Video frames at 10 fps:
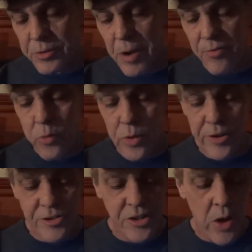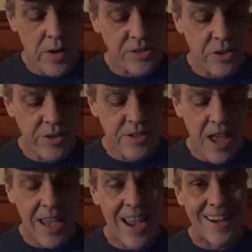about 4 years ago, I started
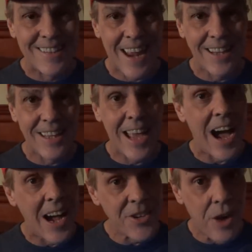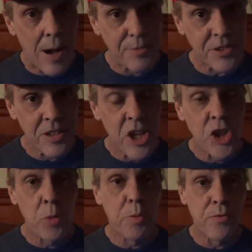taking daily eye drops
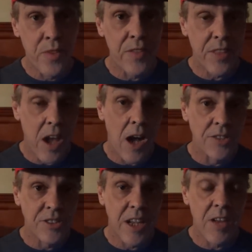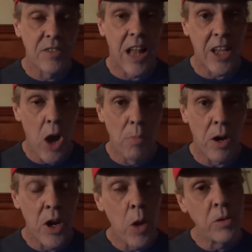to prevent the onset of glaucoma,